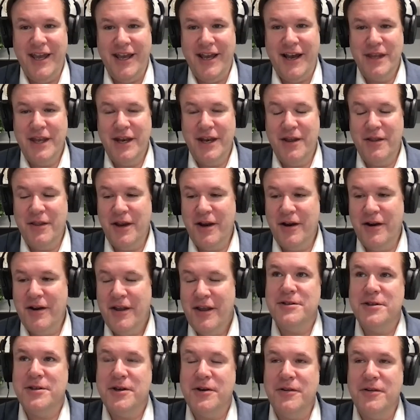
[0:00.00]
You know, they're
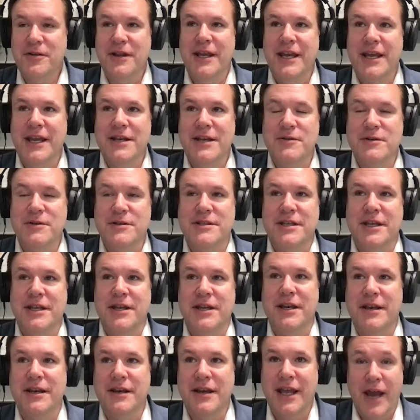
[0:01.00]
certainly interested
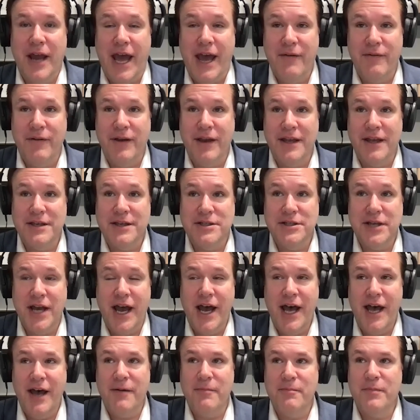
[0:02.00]
in having a
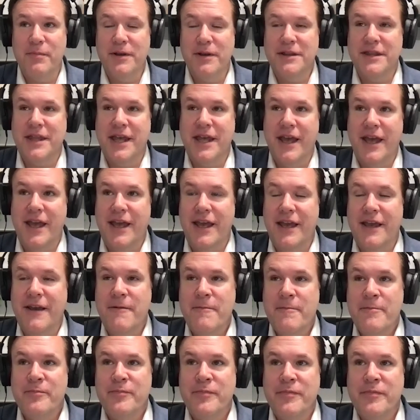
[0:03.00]
job, but they